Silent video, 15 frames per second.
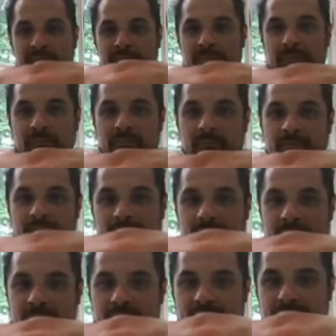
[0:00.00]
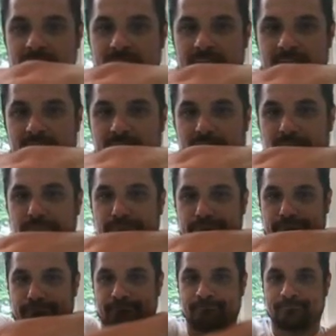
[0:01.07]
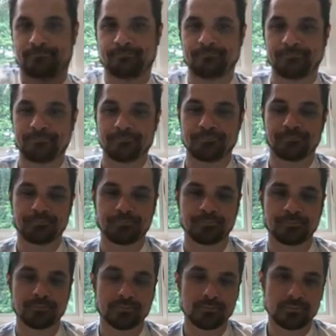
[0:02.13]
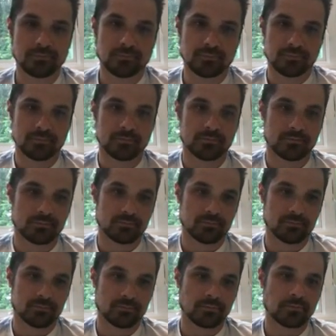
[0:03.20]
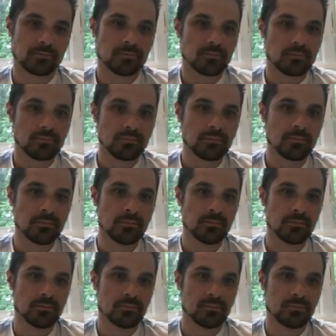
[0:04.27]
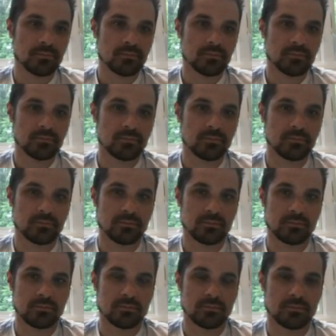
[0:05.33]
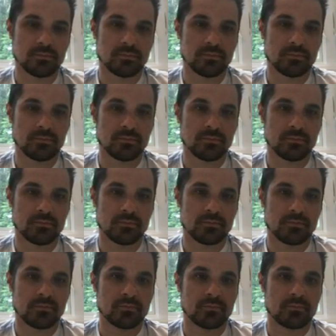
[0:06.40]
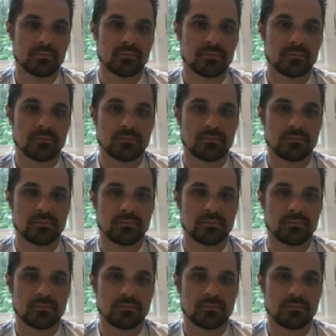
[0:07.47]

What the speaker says: The person shown says nothing.